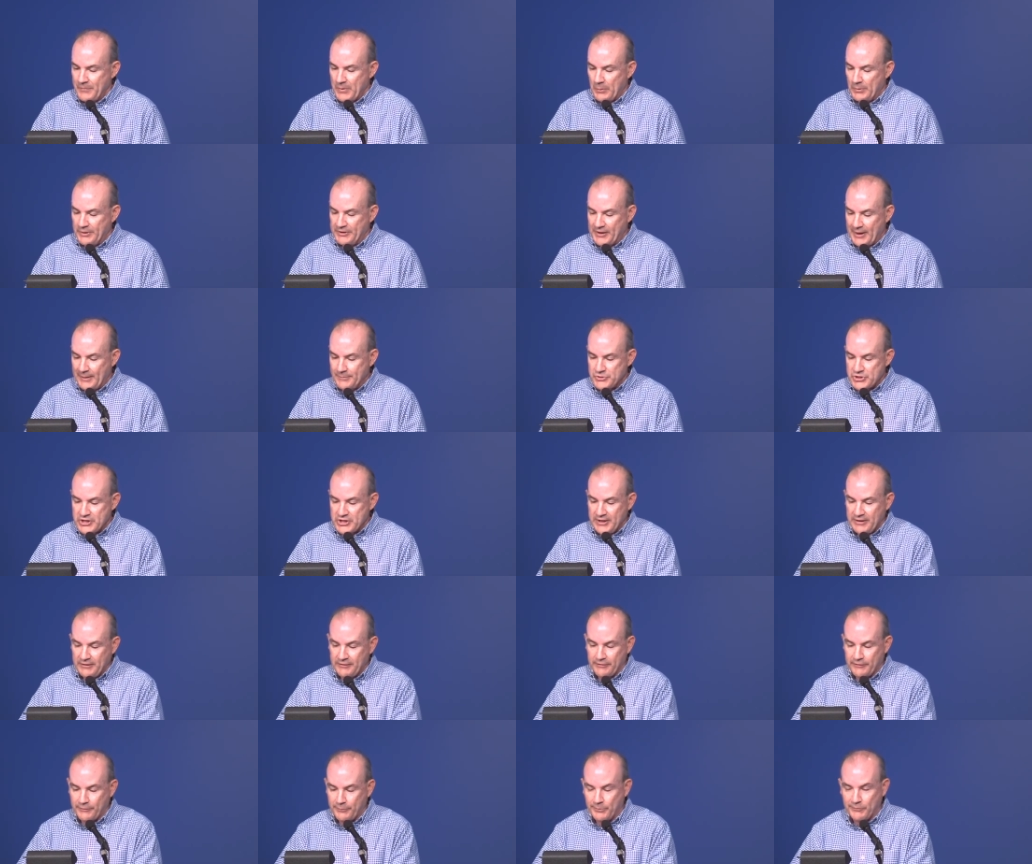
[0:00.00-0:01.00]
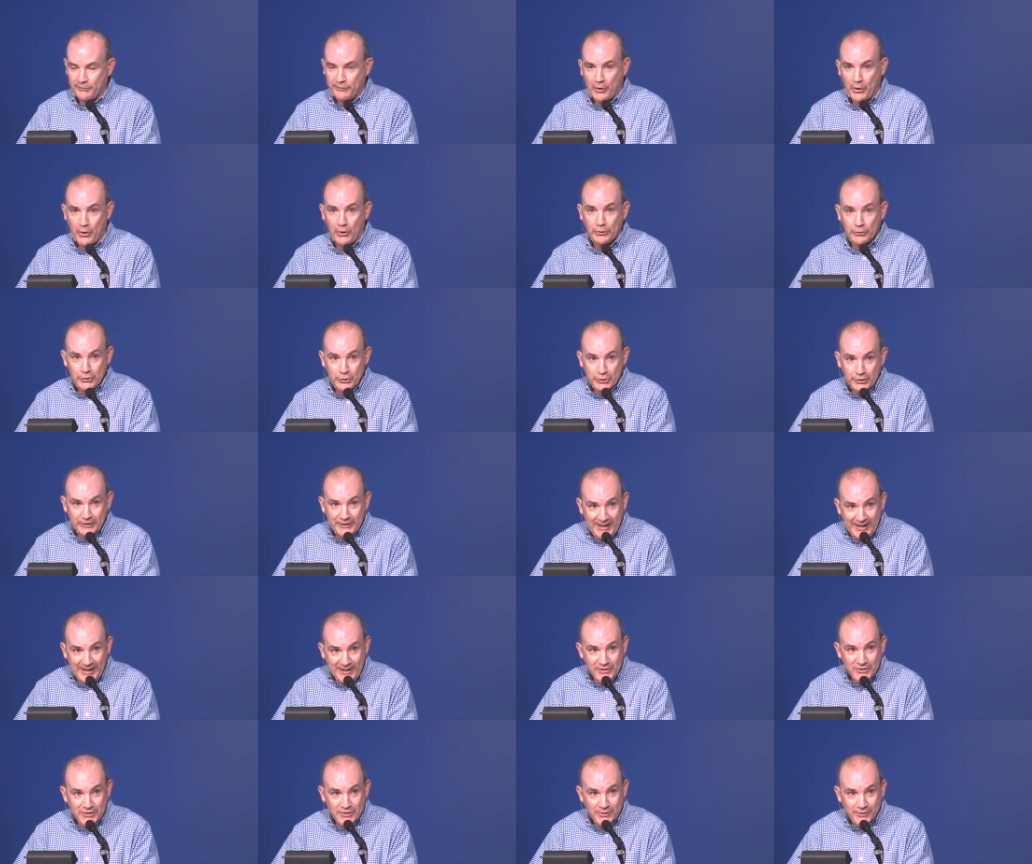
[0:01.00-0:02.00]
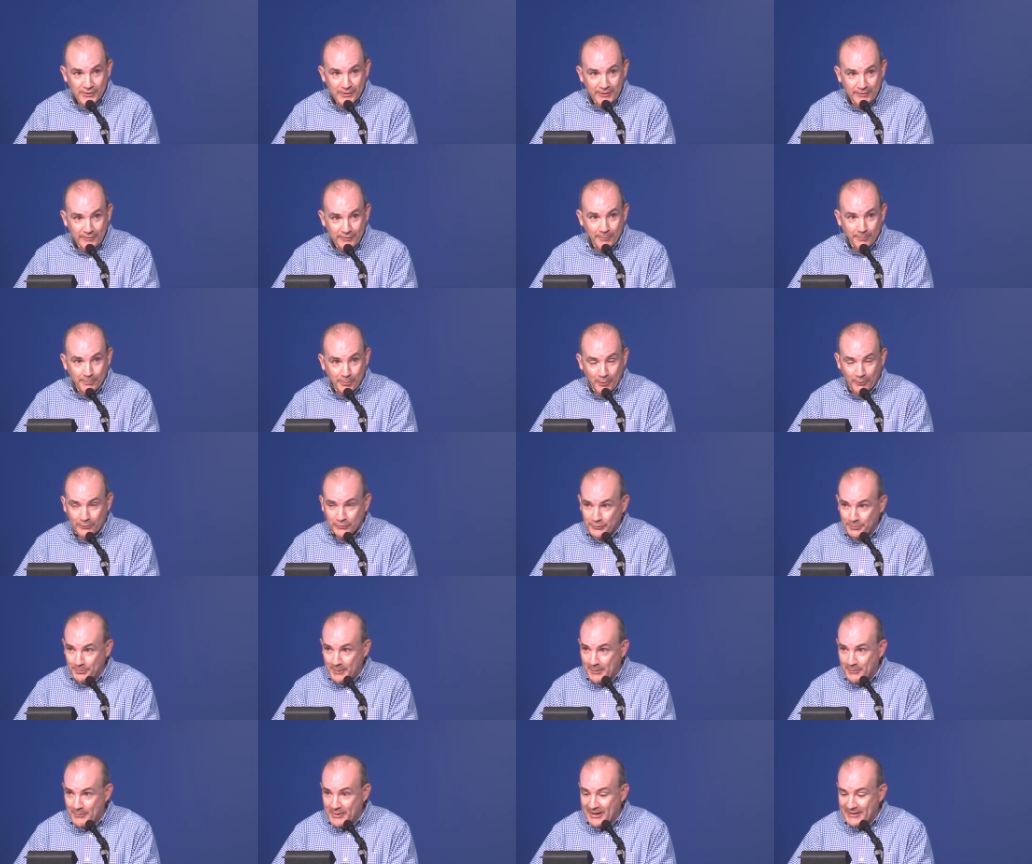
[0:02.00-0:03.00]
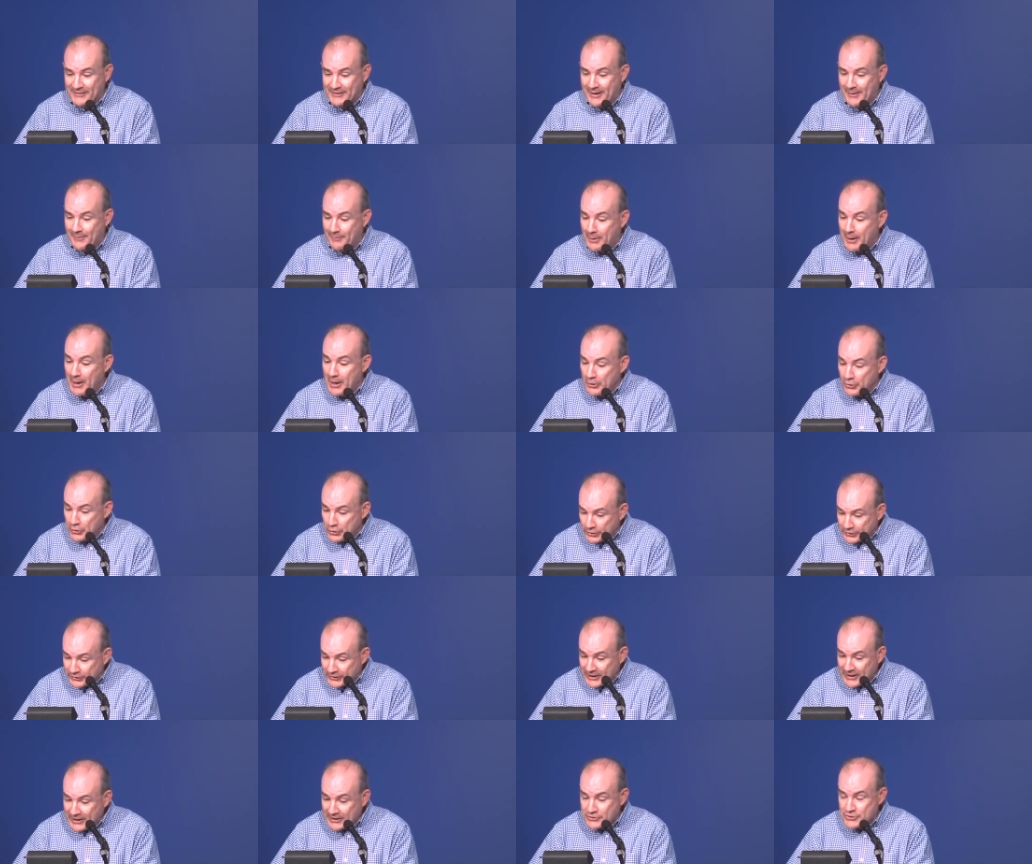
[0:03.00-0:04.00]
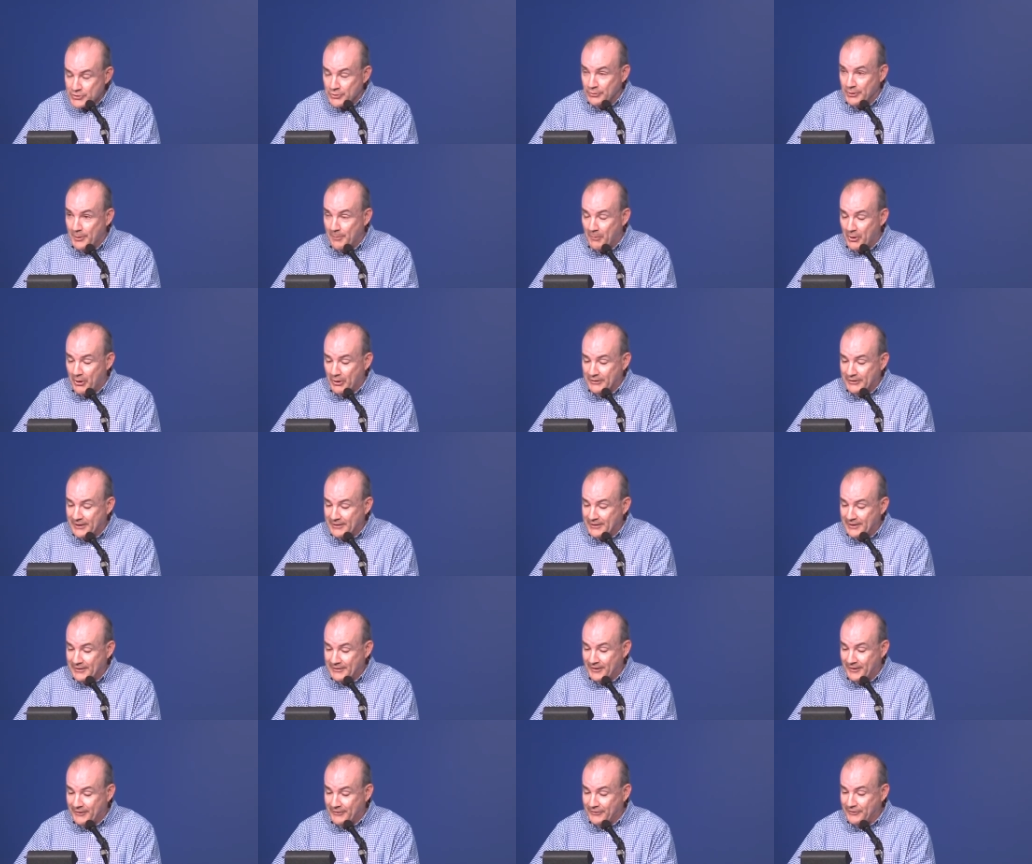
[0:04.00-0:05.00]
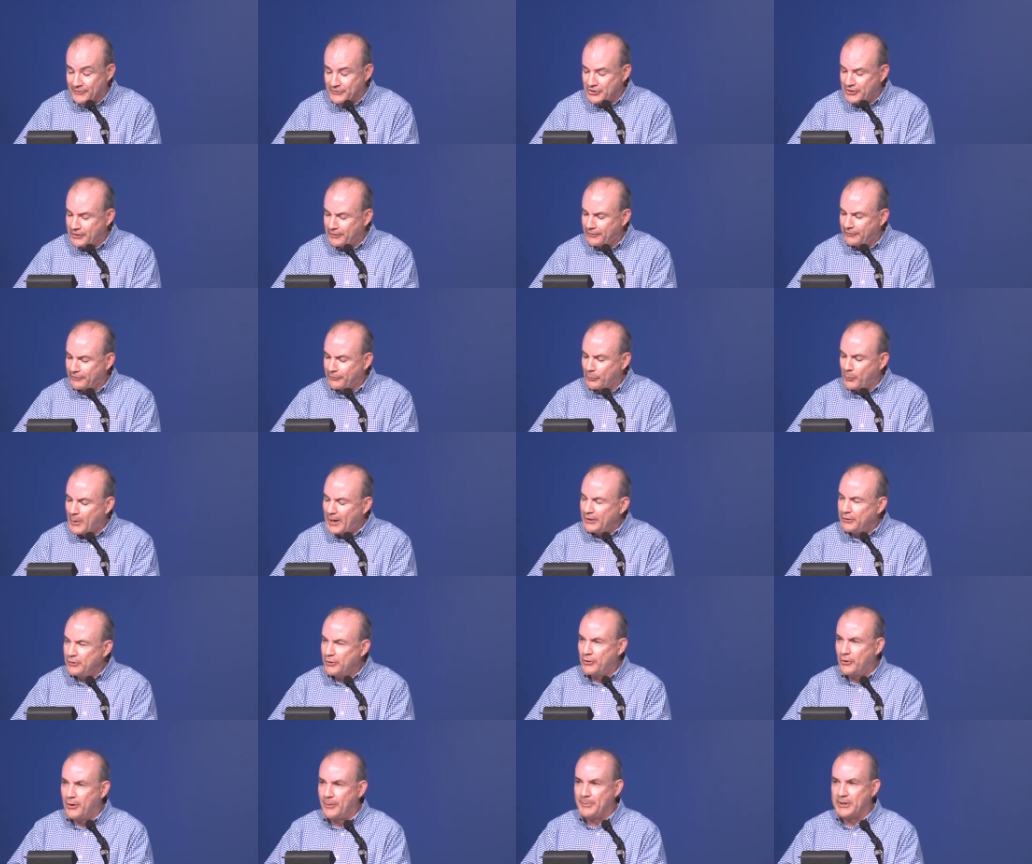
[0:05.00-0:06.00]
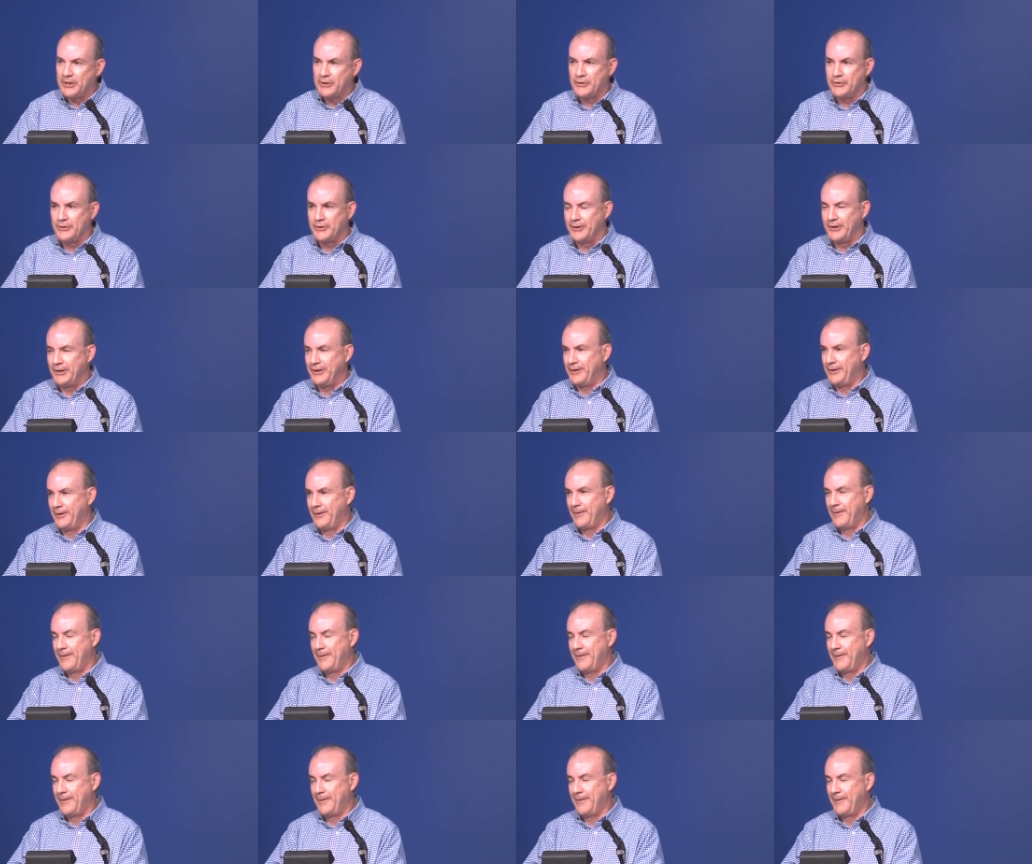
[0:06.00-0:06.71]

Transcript: One time Jesus was called good teacher. He's approached. Remember that time? Good teacher. And in Mark 10 it tells us Jesus said, Why do you call me good?